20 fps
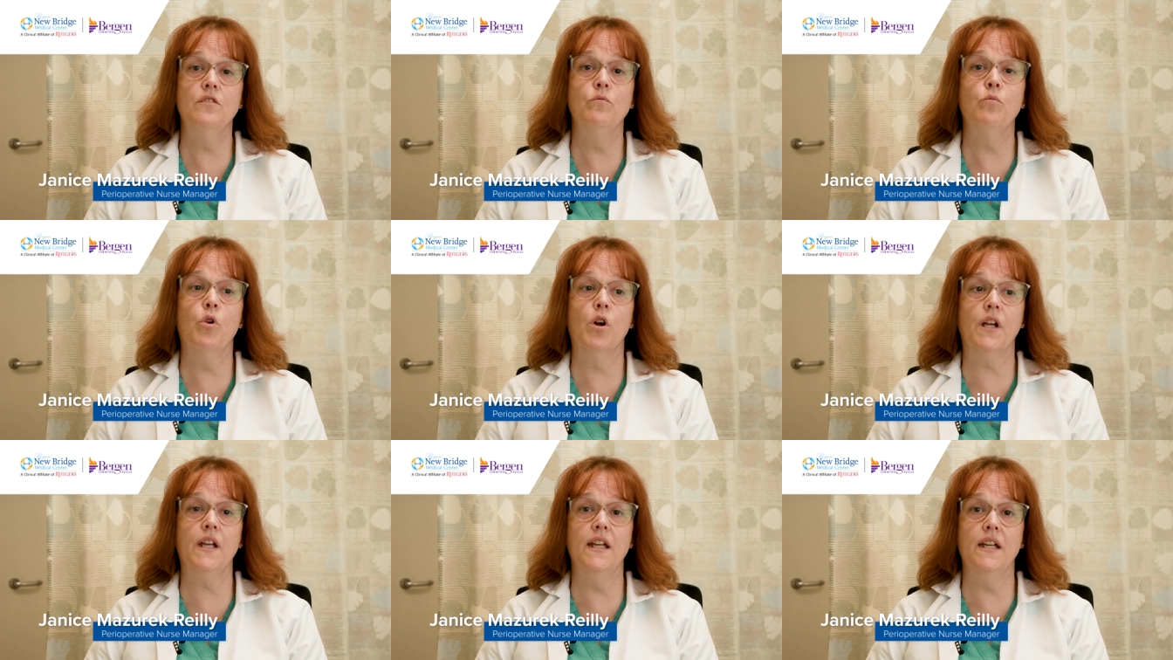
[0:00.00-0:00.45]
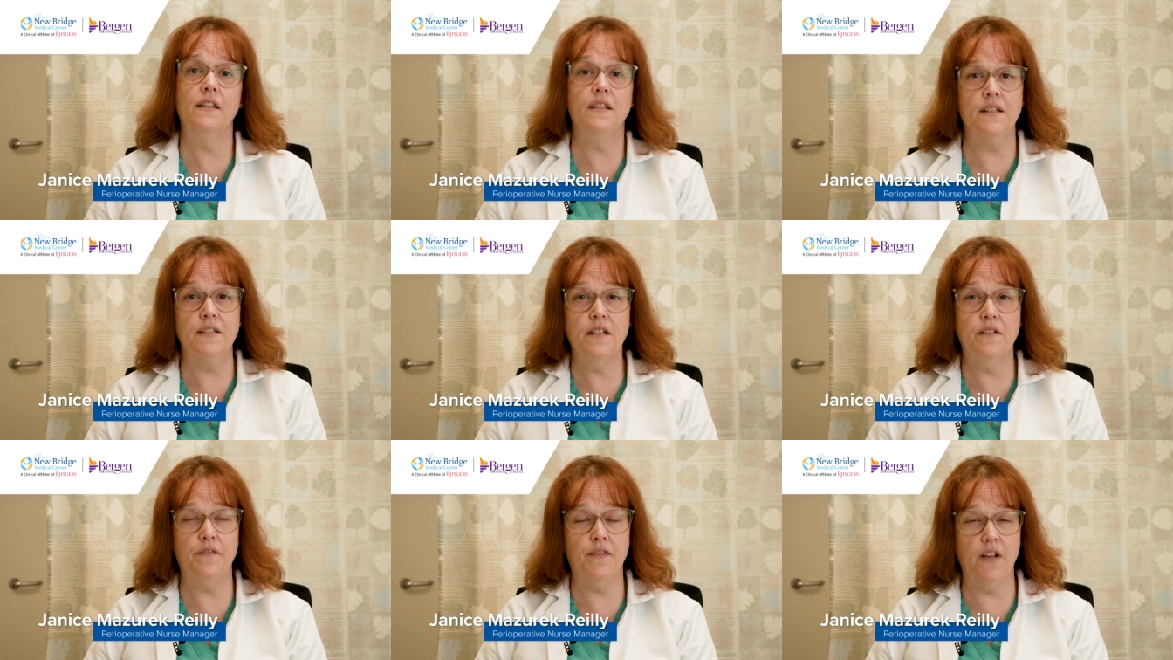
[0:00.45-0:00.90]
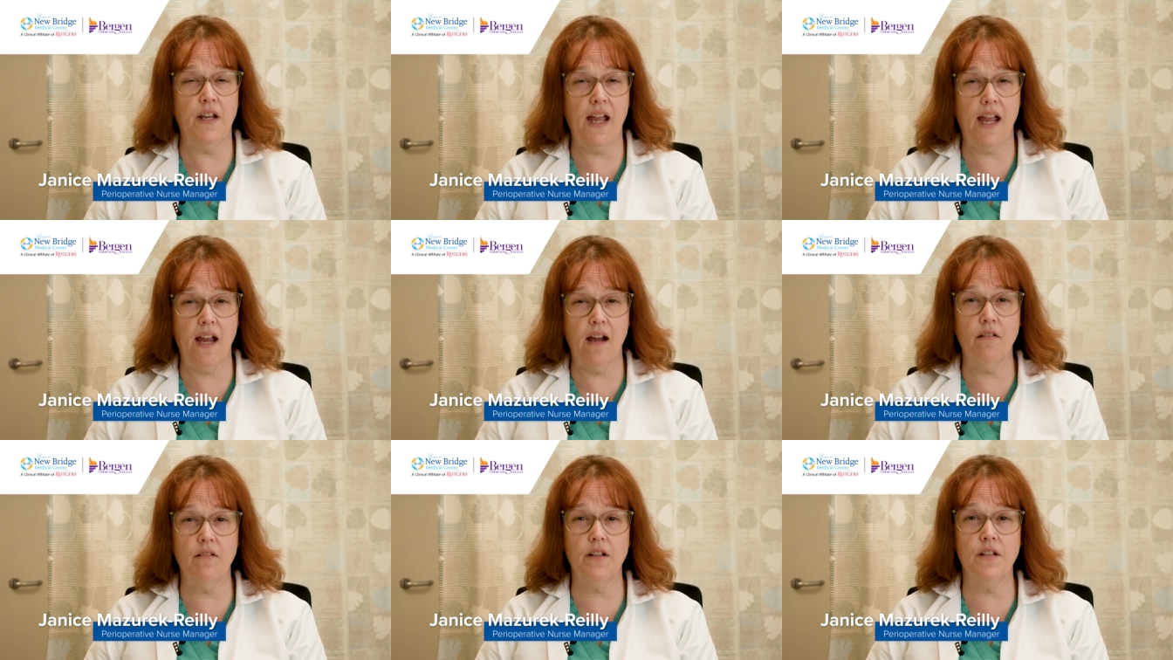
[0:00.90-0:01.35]
working in the different
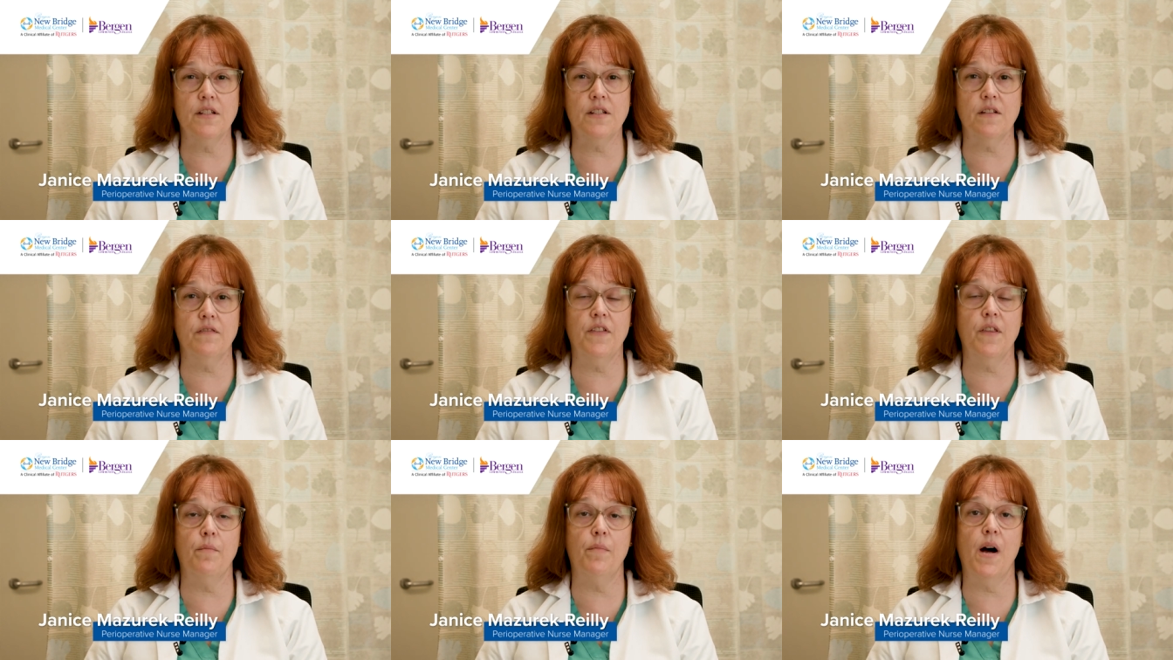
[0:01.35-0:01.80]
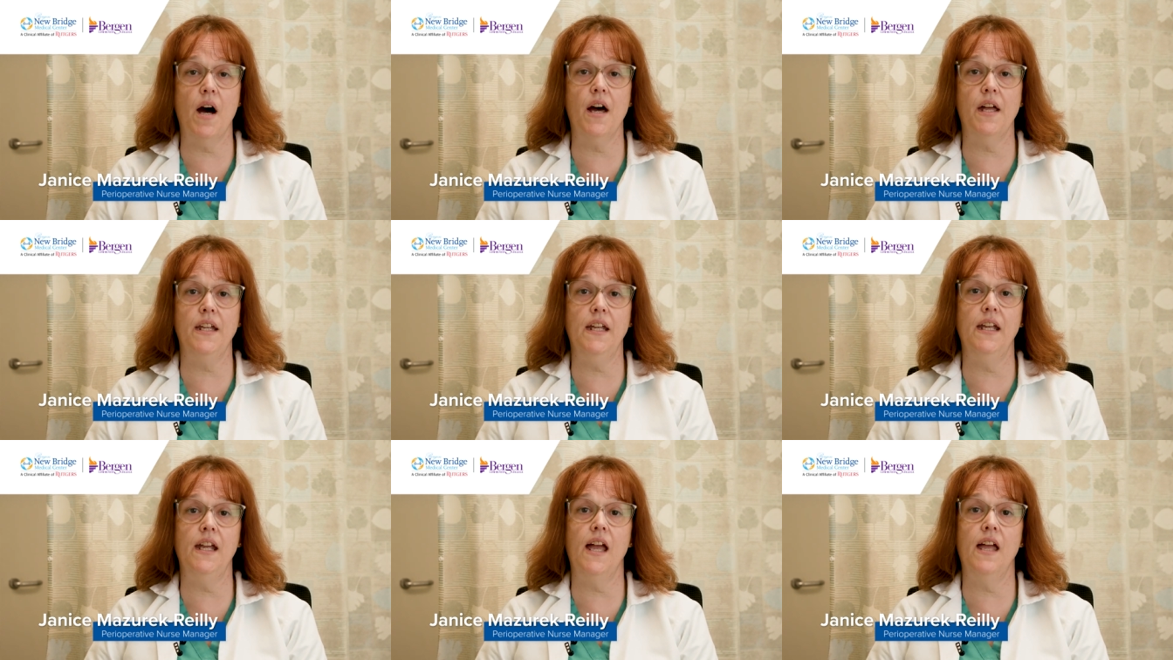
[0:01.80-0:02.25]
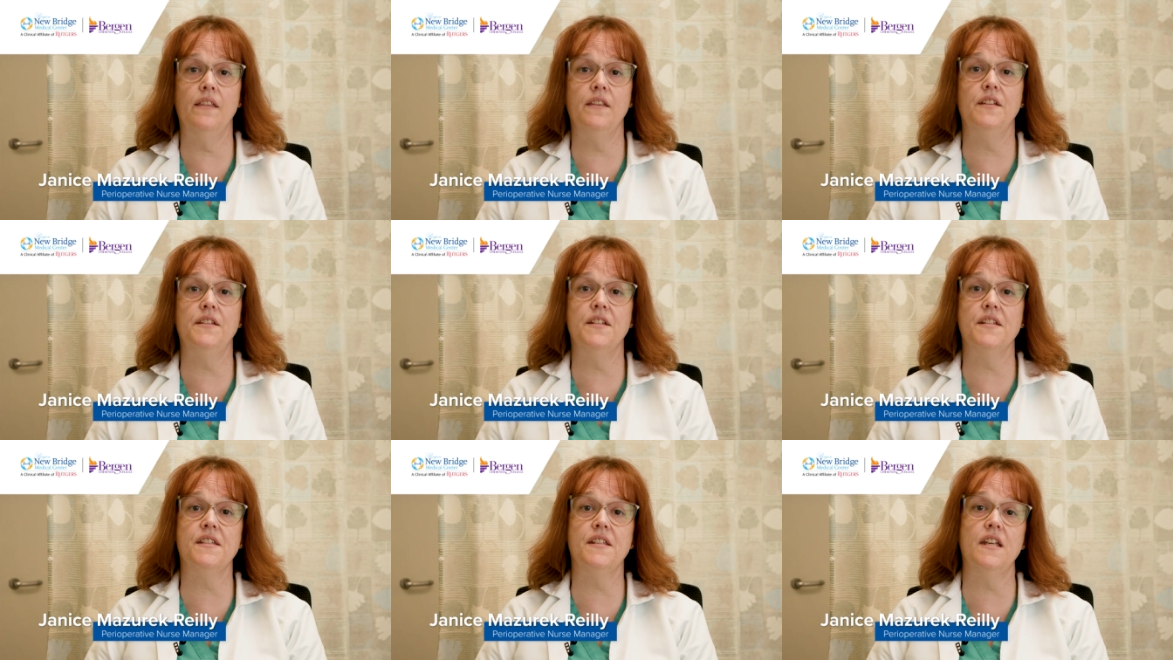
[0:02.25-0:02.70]
areas of the body and
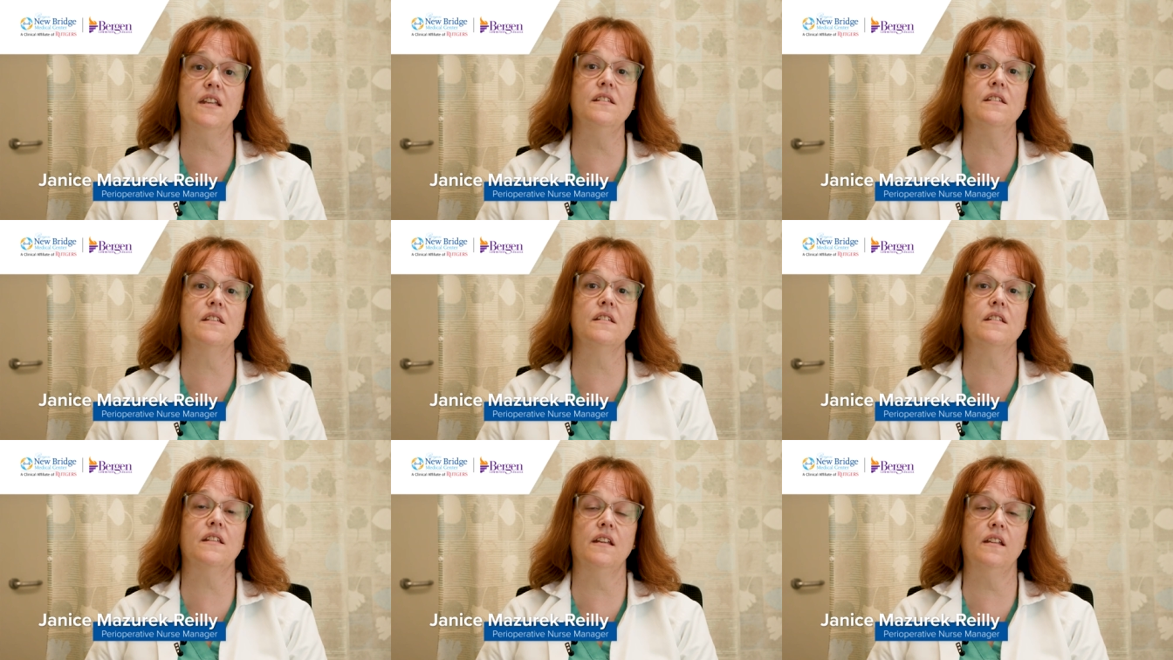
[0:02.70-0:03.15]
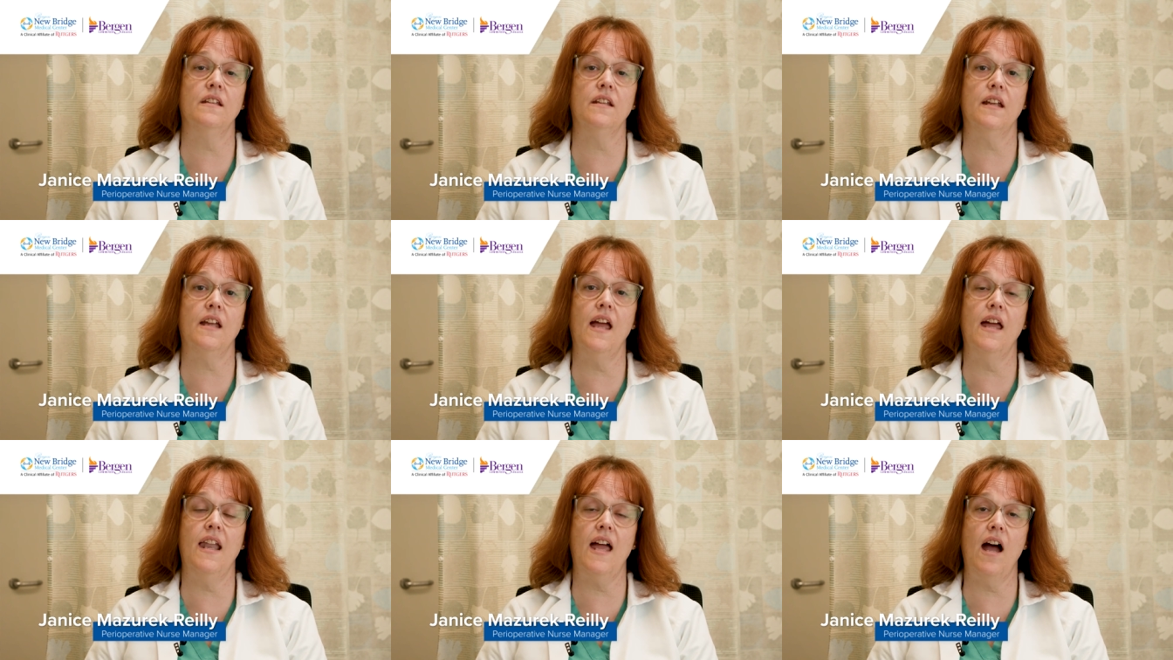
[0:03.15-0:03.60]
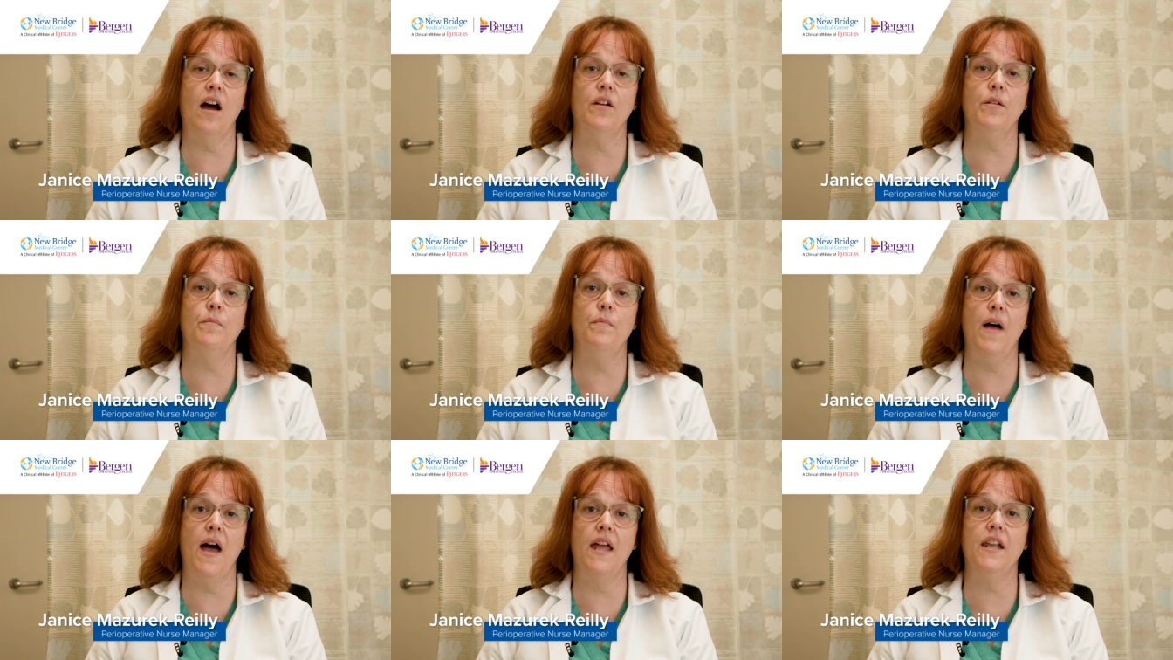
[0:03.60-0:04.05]
the diseases and, and how
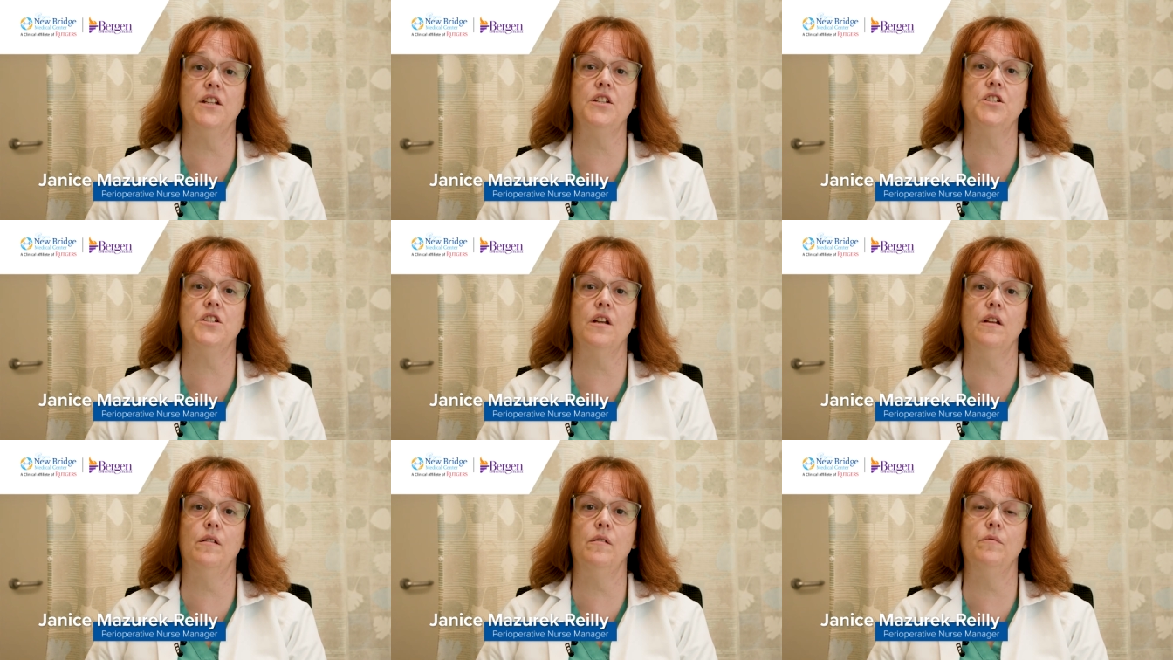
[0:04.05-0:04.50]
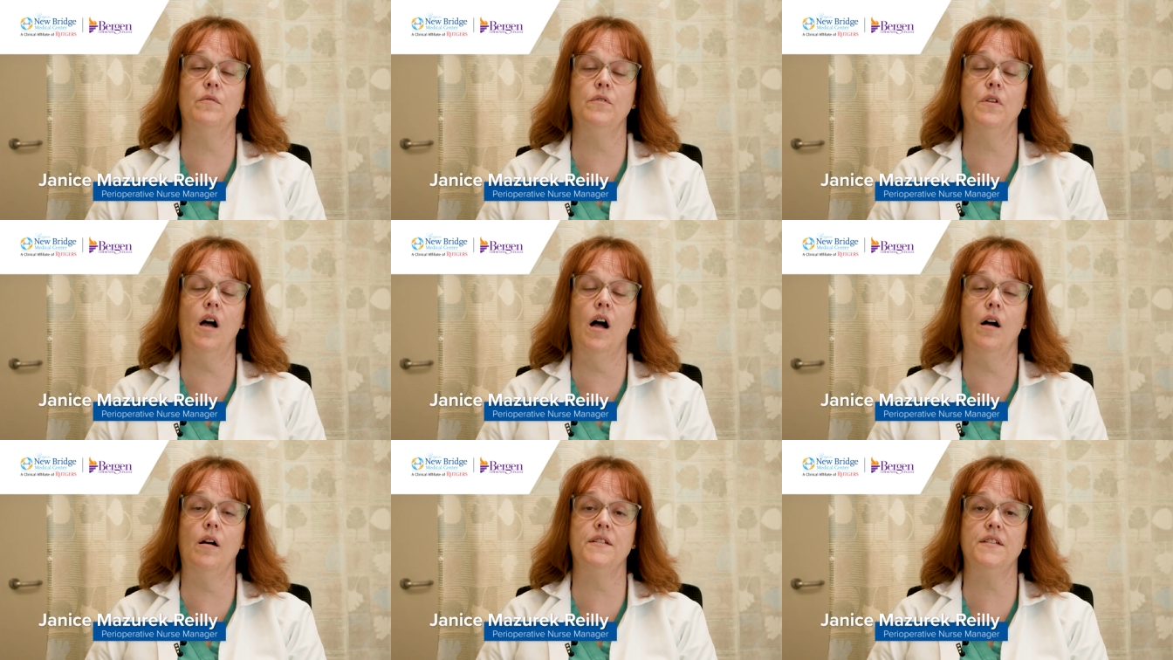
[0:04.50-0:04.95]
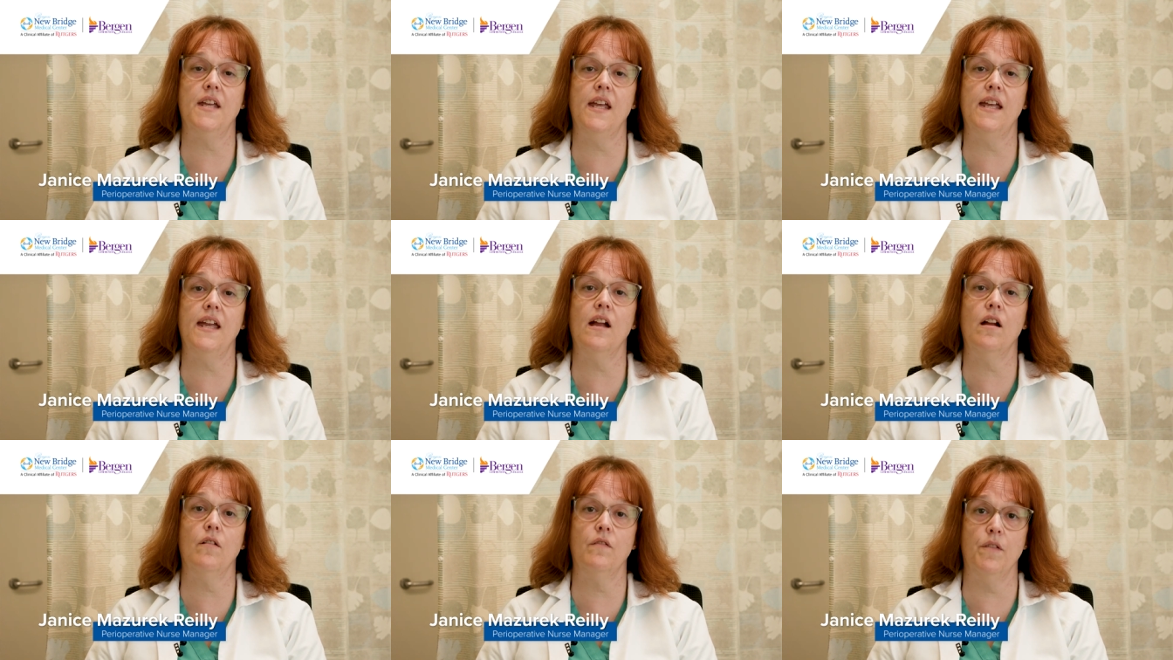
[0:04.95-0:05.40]
to manage and uh,
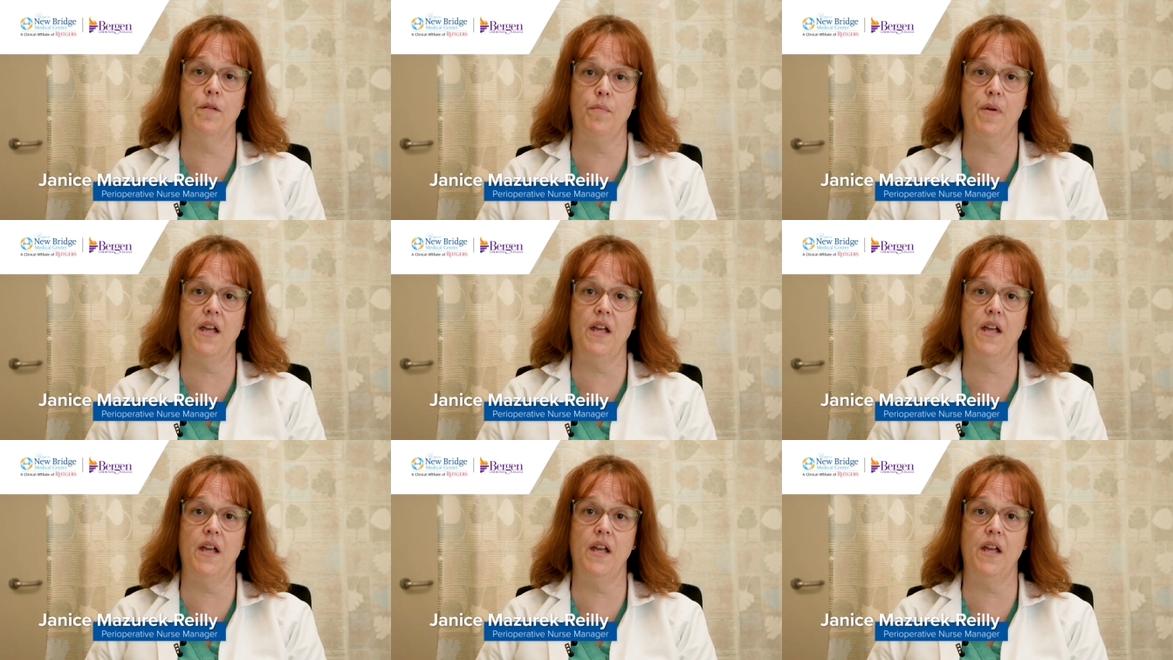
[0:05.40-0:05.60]
take care of the